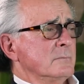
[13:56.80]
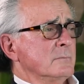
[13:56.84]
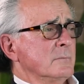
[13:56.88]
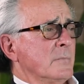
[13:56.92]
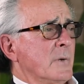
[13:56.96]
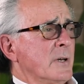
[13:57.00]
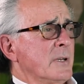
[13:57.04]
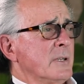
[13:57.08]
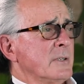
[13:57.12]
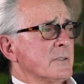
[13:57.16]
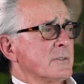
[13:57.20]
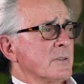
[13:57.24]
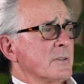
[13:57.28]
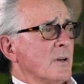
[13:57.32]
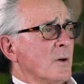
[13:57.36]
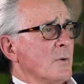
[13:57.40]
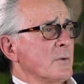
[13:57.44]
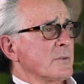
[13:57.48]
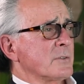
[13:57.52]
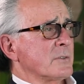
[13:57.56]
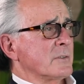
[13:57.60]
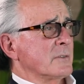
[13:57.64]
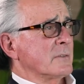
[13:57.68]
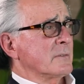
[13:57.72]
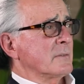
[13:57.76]
for Money's you.
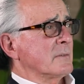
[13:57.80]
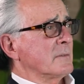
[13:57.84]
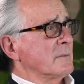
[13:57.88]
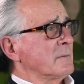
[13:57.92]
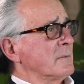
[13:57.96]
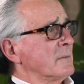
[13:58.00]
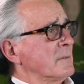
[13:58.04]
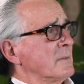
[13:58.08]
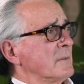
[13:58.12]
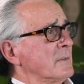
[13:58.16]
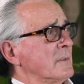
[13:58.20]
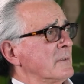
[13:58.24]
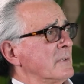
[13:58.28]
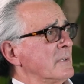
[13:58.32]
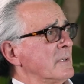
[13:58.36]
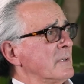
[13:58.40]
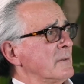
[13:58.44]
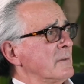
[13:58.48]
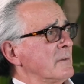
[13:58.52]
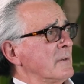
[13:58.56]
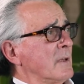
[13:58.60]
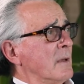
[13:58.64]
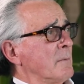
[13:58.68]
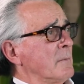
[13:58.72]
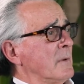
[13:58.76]
Money's always in.
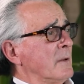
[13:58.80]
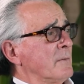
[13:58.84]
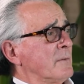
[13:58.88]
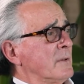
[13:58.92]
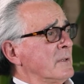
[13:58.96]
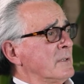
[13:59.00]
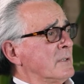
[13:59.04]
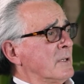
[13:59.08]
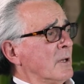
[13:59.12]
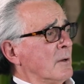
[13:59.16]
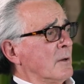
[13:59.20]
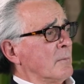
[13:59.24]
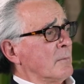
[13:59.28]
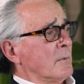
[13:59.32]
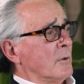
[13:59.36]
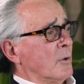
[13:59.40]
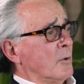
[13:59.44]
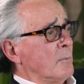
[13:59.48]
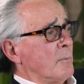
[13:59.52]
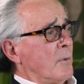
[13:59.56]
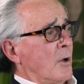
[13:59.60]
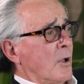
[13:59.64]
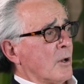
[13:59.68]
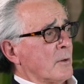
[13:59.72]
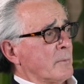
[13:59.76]
I mean, if he'd come
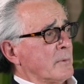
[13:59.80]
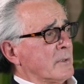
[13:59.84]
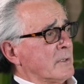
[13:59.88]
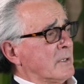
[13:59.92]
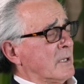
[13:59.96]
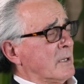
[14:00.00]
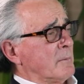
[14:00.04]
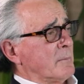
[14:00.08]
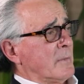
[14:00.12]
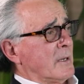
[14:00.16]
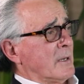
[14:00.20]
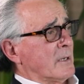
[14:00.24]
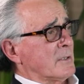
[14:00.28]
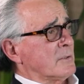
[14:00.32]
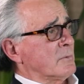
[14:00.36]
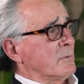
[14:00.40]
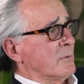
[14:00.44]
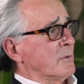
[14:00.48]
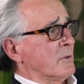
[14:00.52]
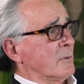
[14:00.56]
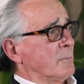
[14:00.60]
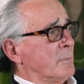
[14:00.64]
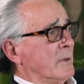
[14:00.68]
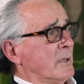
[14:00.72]
lowballed me and came back, so we're going to